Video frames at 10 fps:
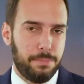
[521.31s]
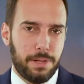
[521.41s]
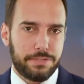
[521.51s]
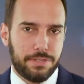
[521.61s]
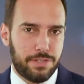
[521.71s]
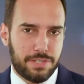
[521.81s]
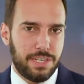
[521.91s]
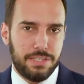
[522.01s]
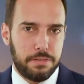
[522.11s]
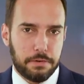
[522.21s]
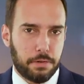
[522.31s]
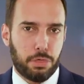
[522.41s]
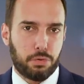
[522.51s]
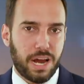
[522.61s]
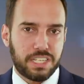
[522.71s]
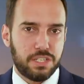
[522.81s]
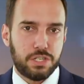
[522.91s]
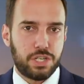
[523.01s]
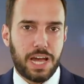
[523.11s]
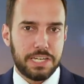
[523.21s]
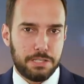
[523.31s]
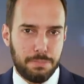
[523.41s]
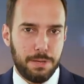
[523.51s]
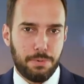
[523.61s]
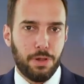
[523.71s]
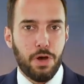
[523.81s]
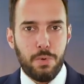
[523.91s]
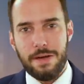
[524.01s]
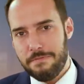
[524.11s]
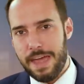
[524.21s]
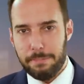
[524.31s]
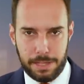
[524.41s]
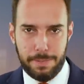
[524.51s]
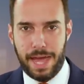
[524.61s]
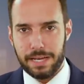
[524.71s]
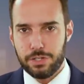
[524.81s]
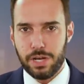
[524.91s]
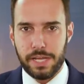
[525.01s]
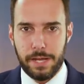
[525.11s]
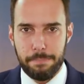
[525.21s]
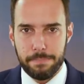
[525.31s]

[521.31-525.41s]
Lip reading: Plus, it's just easier to threaten Chinese people who have family back in China.